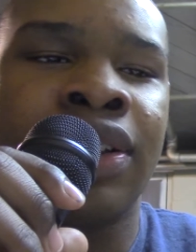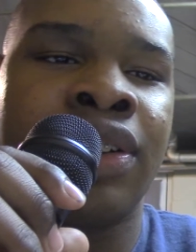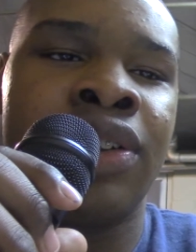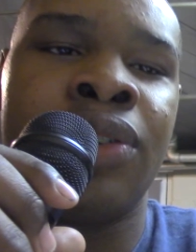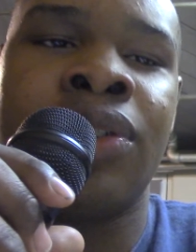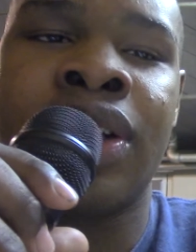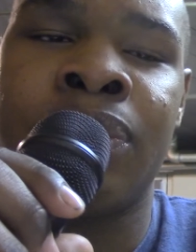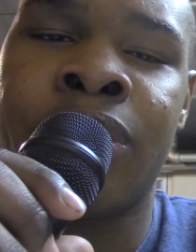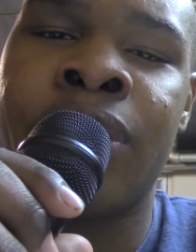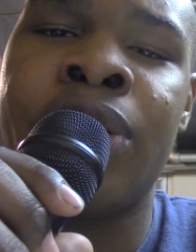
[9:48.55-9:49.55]
do some
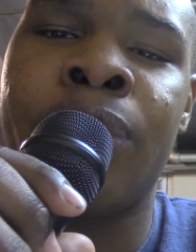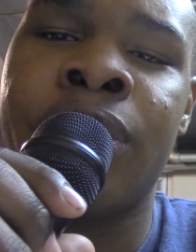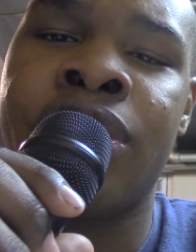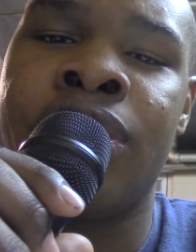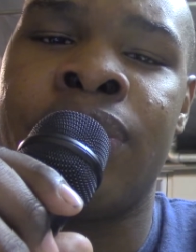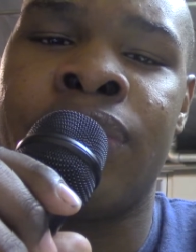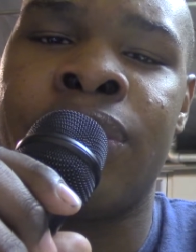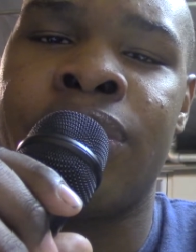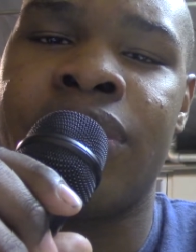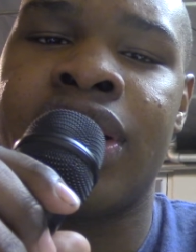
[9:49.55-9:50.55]
great work to your
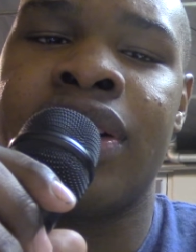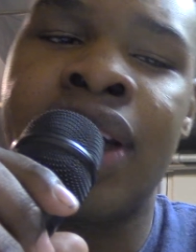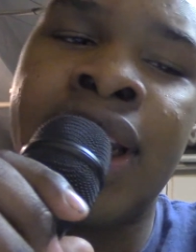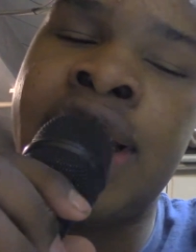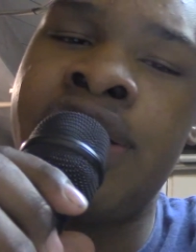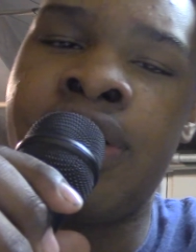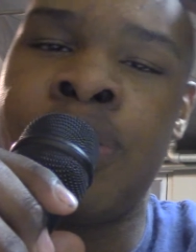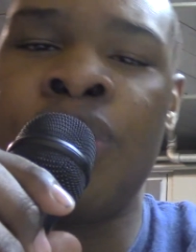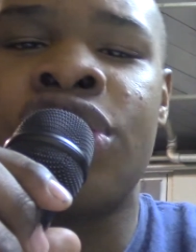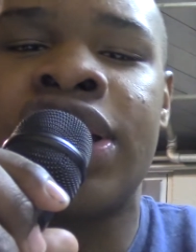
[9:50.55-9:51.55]
vocals. And
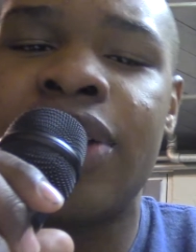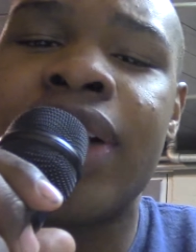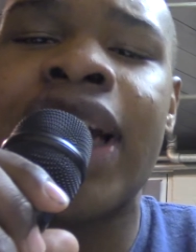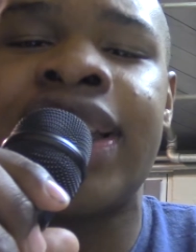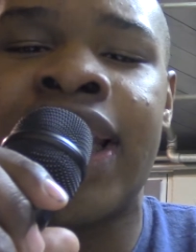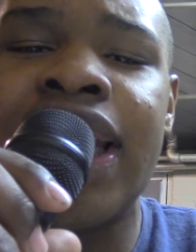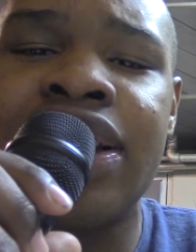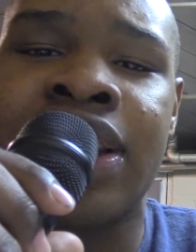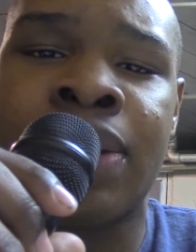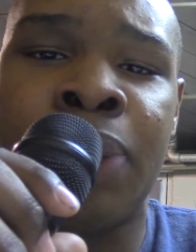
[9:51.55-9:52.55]
you still got gain
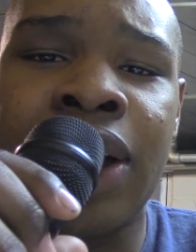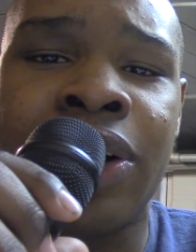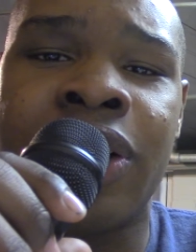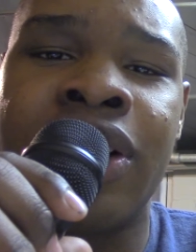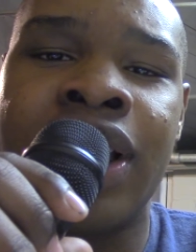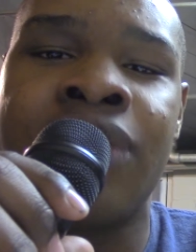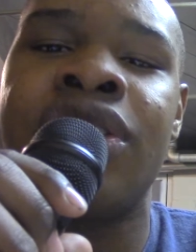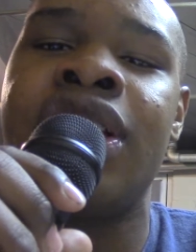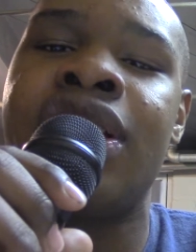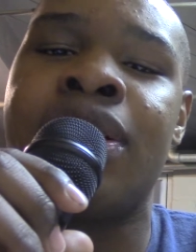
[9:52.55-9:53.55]
to spare if you
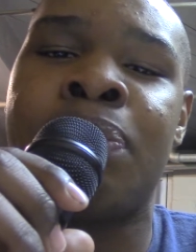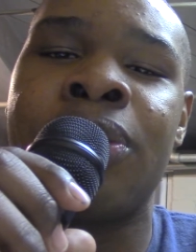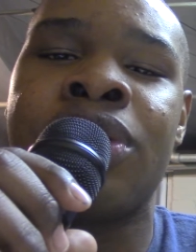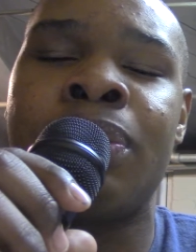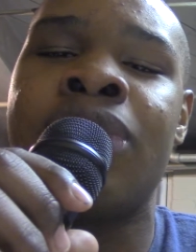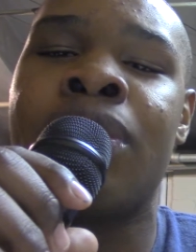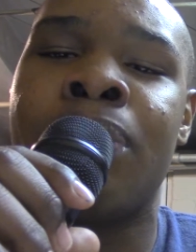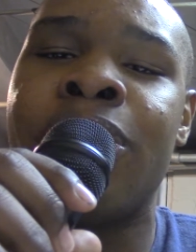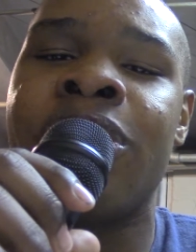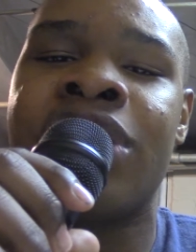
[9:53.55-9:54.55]
needed to push them even
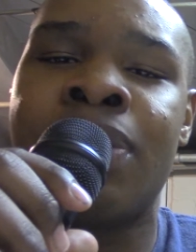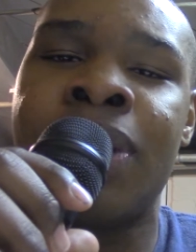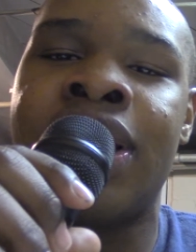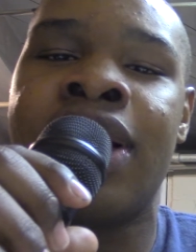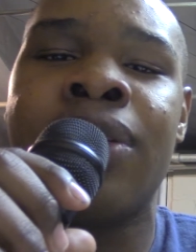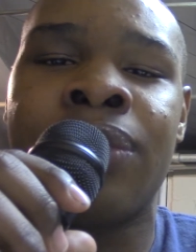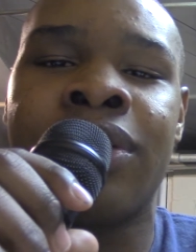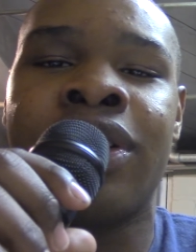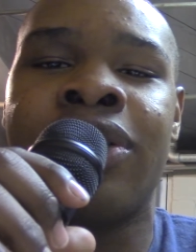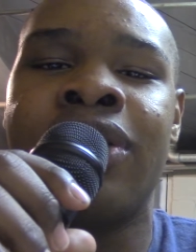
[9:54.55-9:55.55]
more. Just be careful
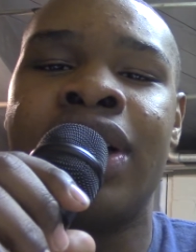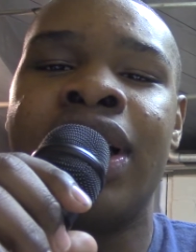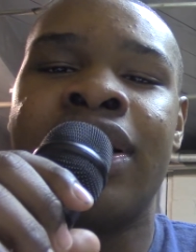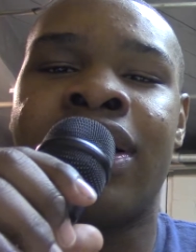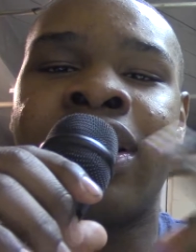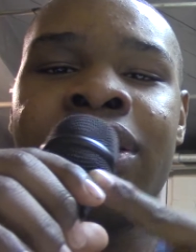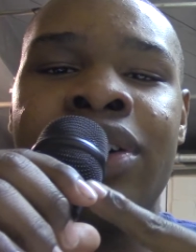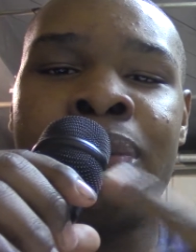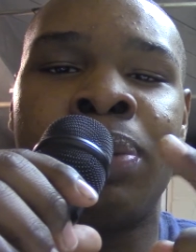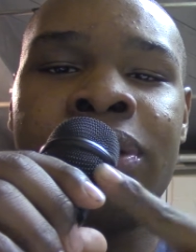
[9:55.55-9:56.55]
though. The harder
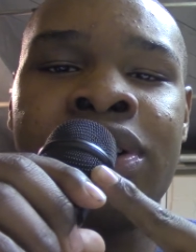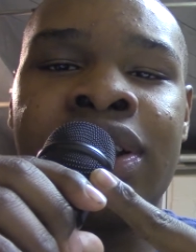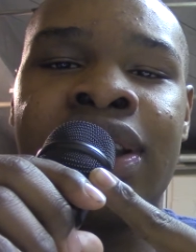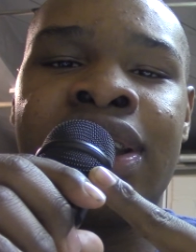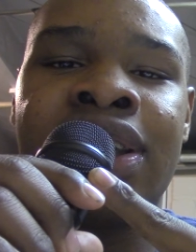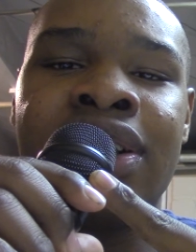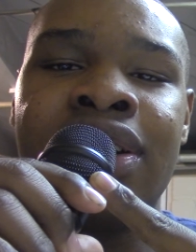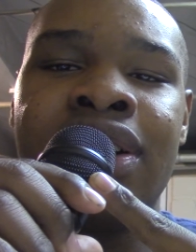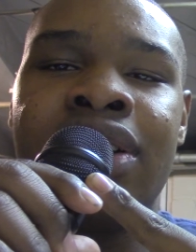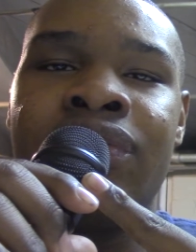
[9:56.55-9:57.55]
you push this,
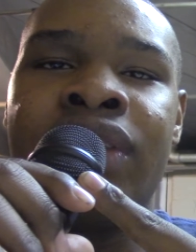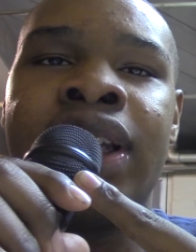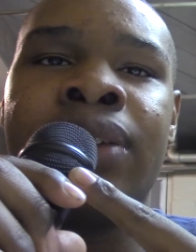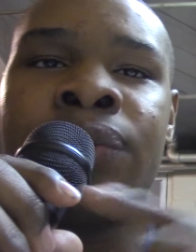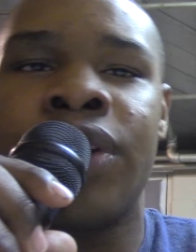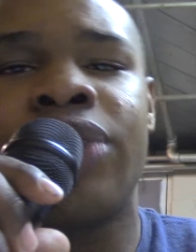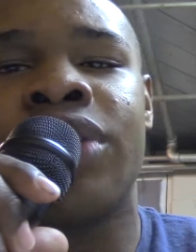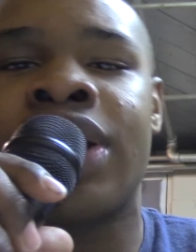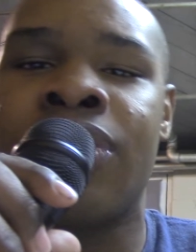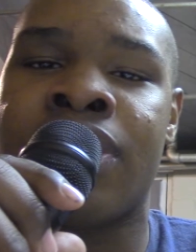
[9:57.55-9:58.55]
and the
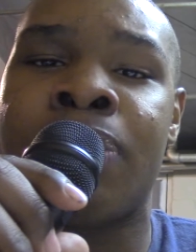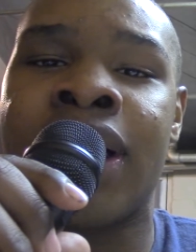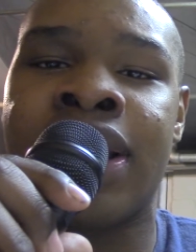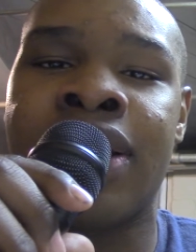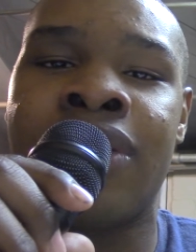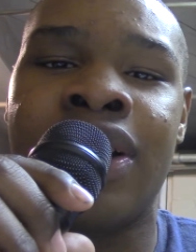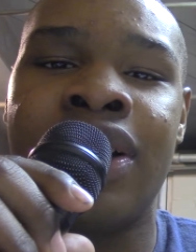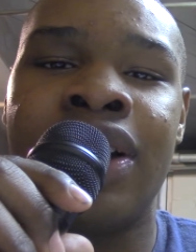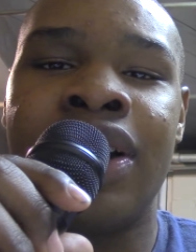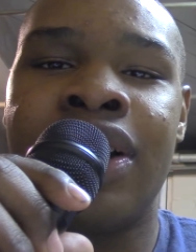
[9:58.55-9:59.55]
frequency response of it,
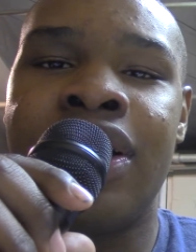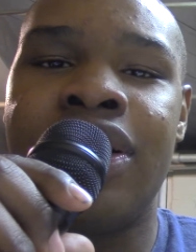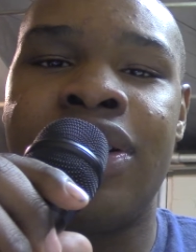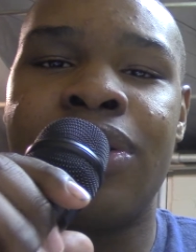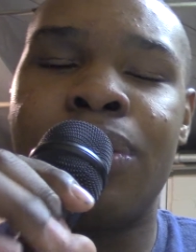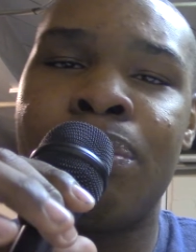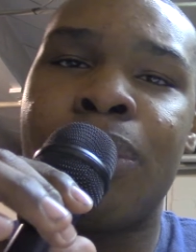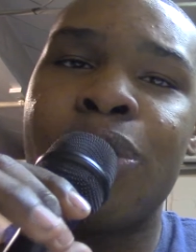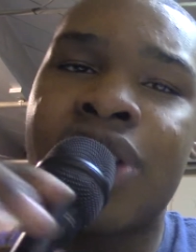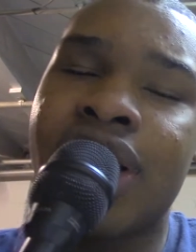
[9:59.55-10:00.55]
you're
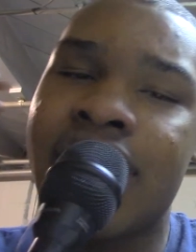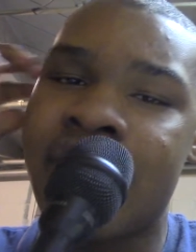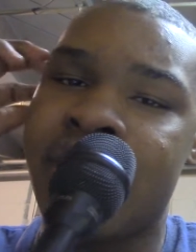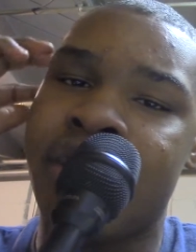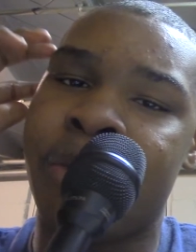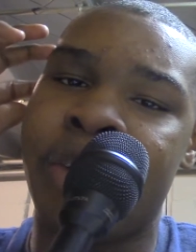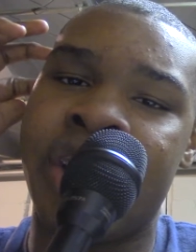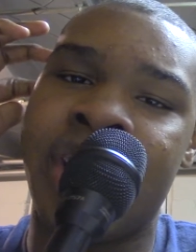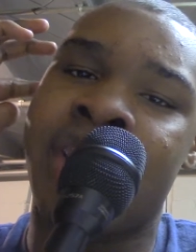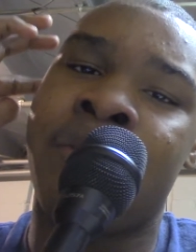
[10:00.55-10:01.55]
most likely going to
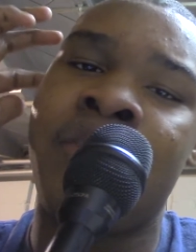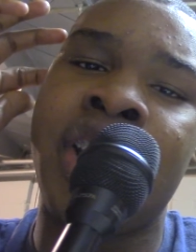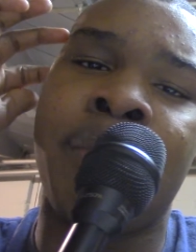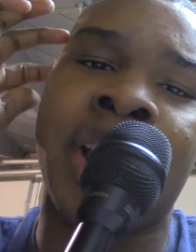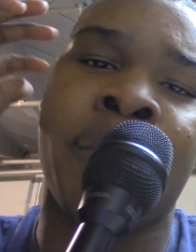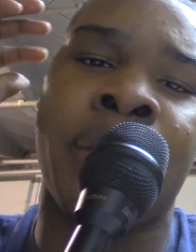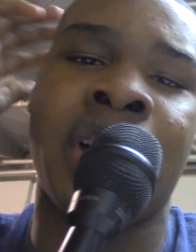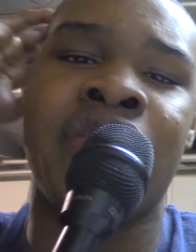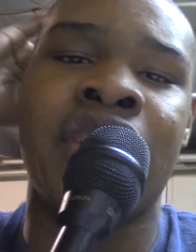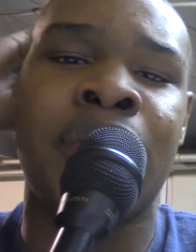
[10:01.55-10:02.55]
run into feedback
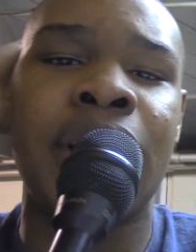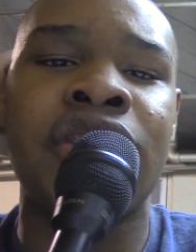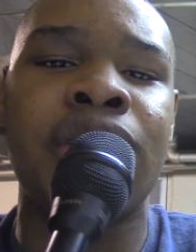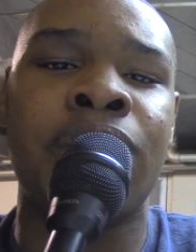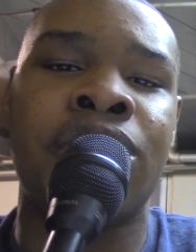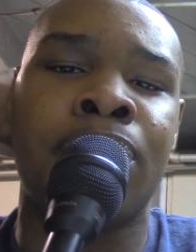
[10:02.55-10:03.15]
problems, especially with your